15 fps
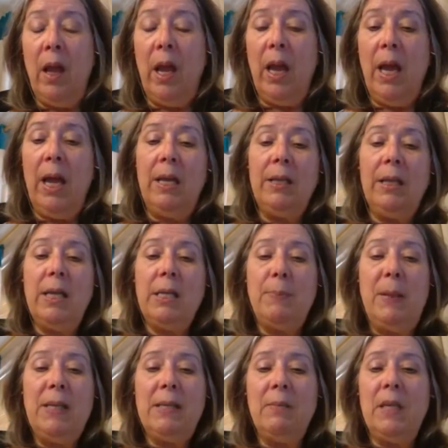And they
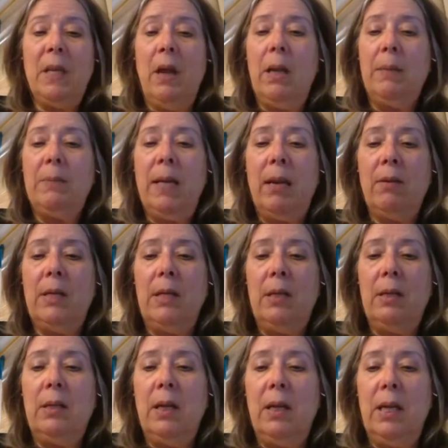spent some time down
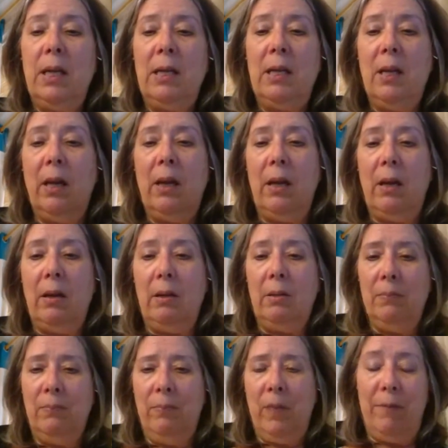in
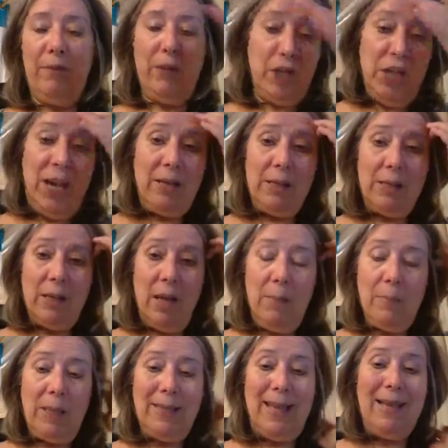
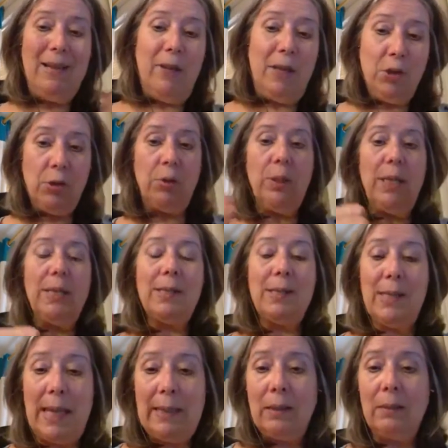Vicenza, but then eventually
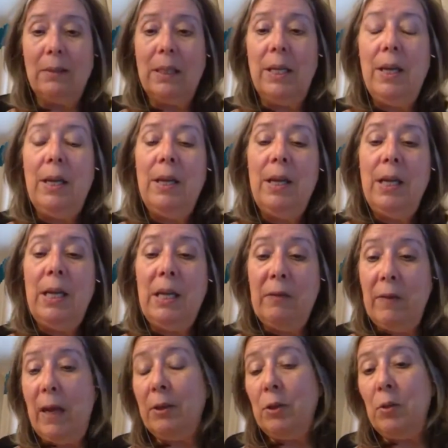settled in
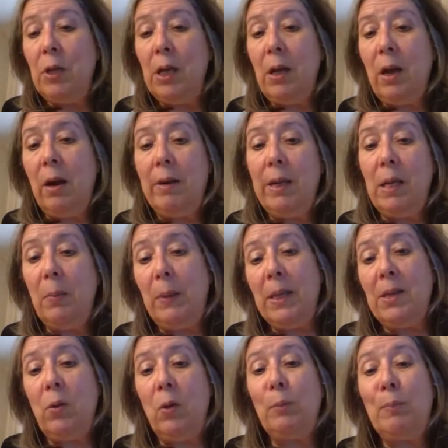Val Giudicarie in a
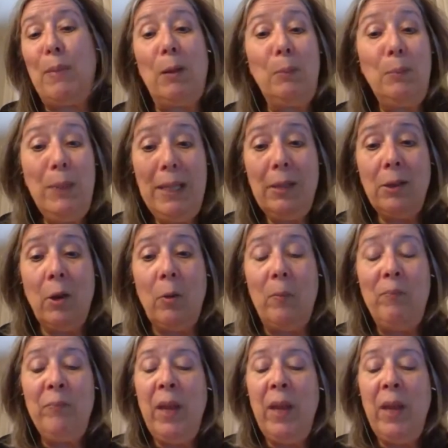place called Balbido.